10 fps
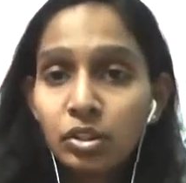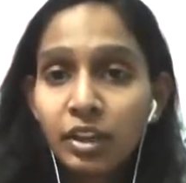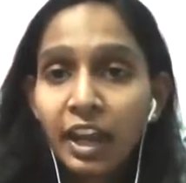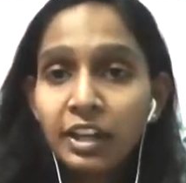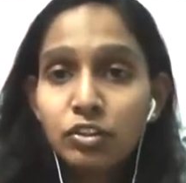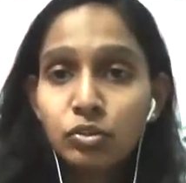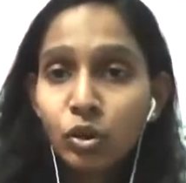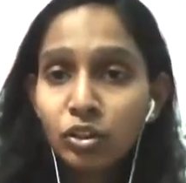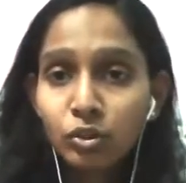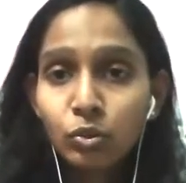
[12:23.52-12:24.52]
write a
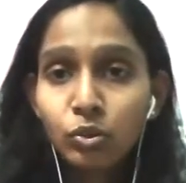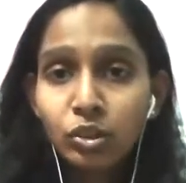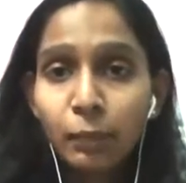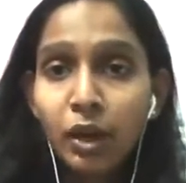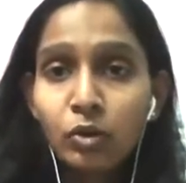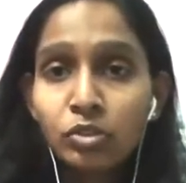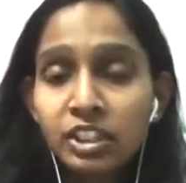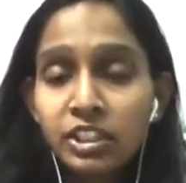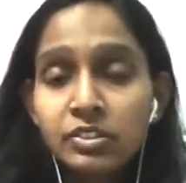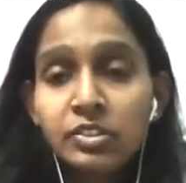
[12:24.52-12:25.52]
short note about
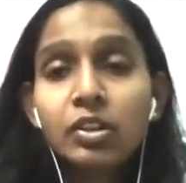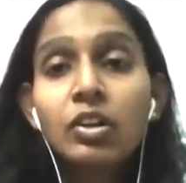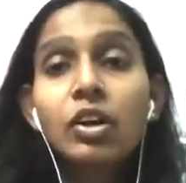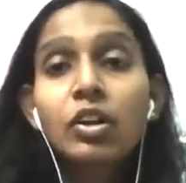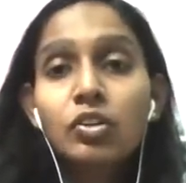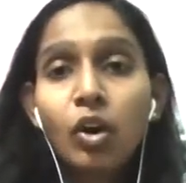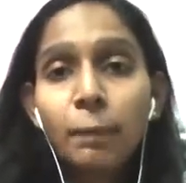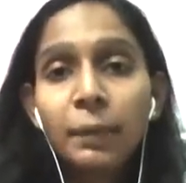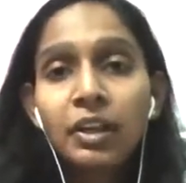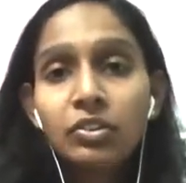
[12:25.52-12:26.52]
these
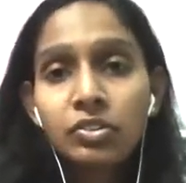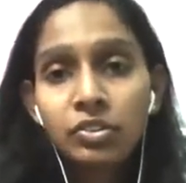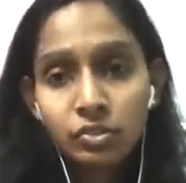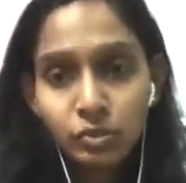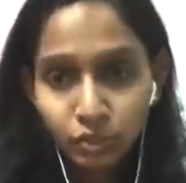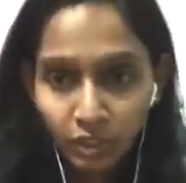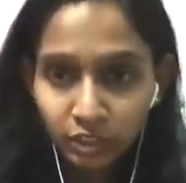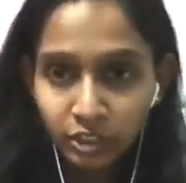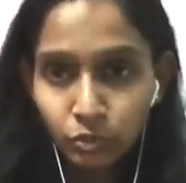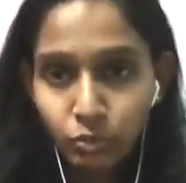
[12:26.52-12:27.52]
topics. So thank
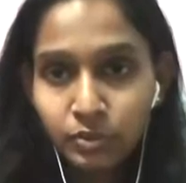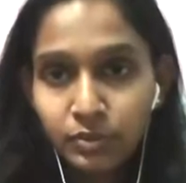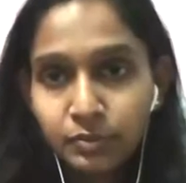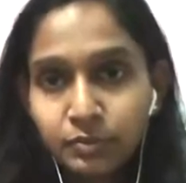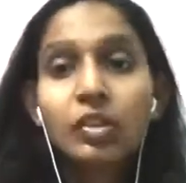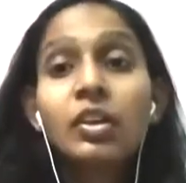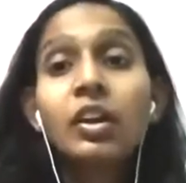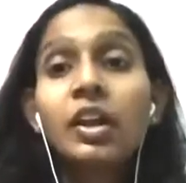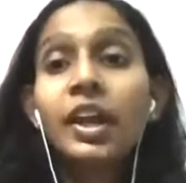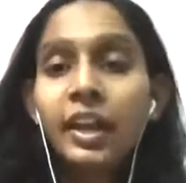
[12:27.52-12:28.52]

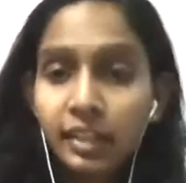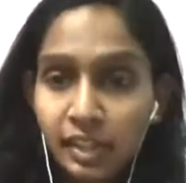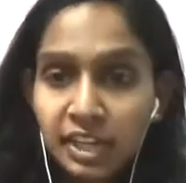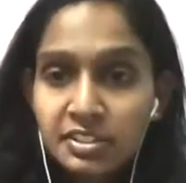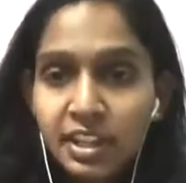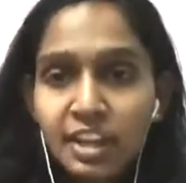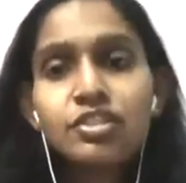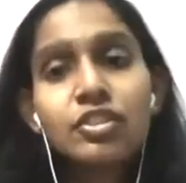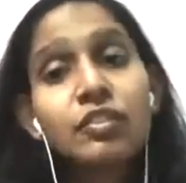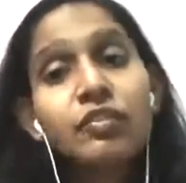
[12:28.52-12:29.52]
you. In next
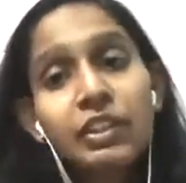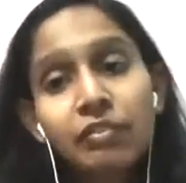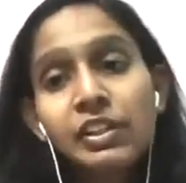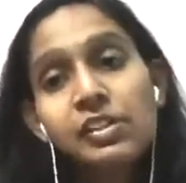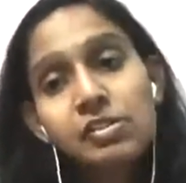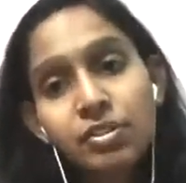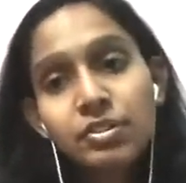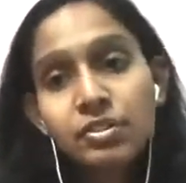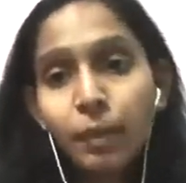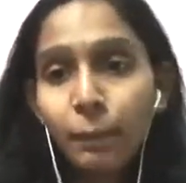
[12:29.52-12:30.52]
lecture, we will
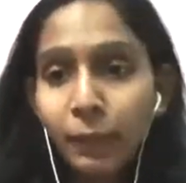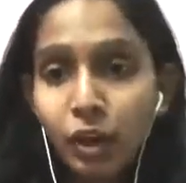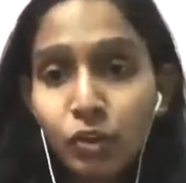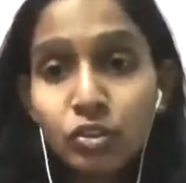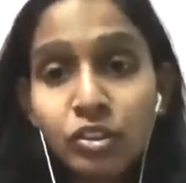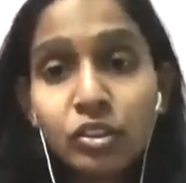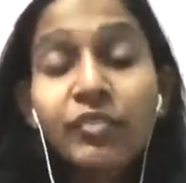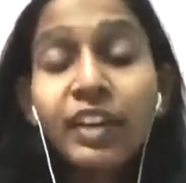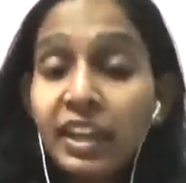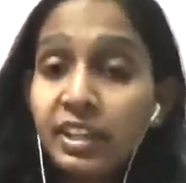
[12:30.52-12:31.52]
discuss about the
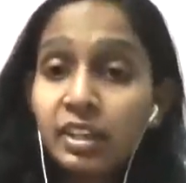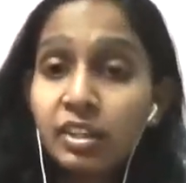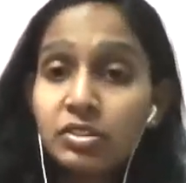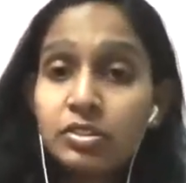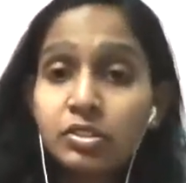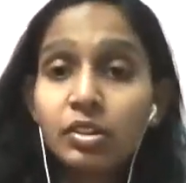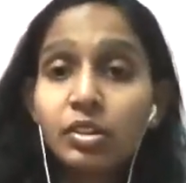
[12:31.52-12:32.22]
various